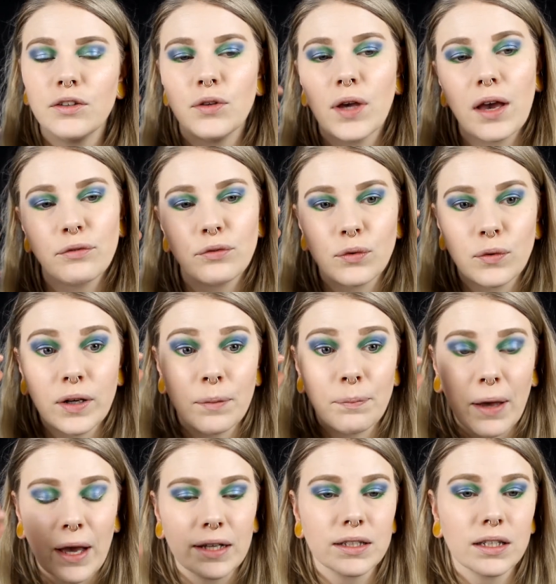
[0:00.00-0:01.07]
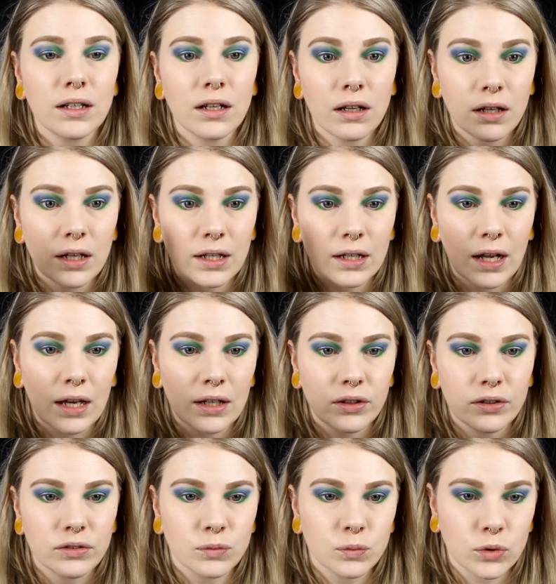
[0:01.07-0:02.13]
you have to really pack it on and I
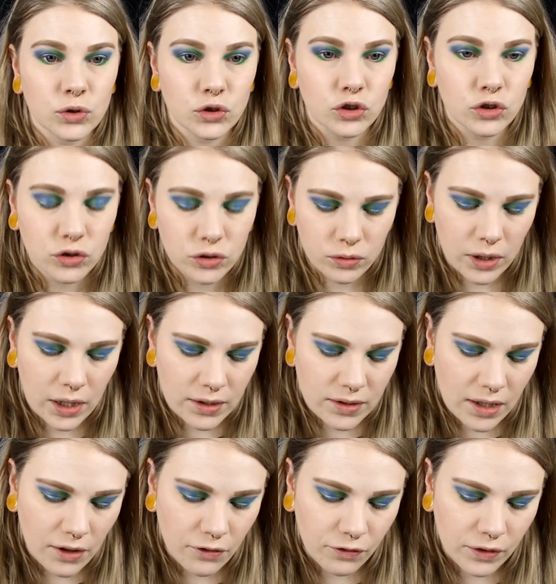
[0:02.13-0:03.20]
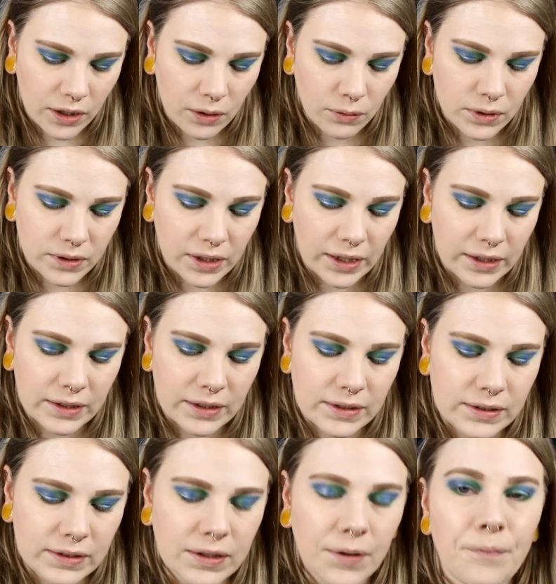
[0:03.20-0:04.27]
don't want to do that so I think I will take
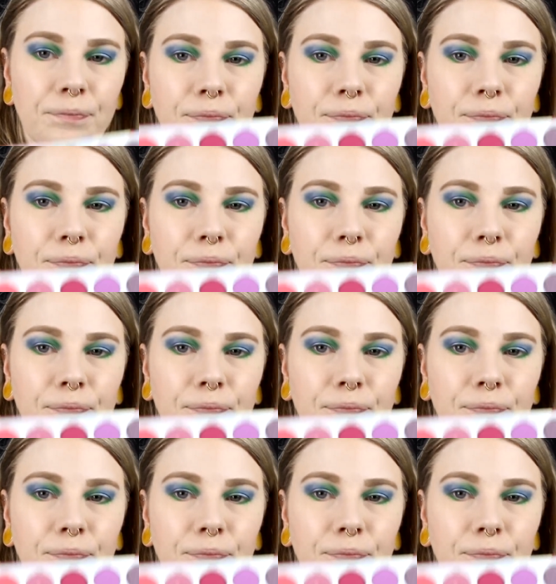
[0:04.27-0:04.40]
this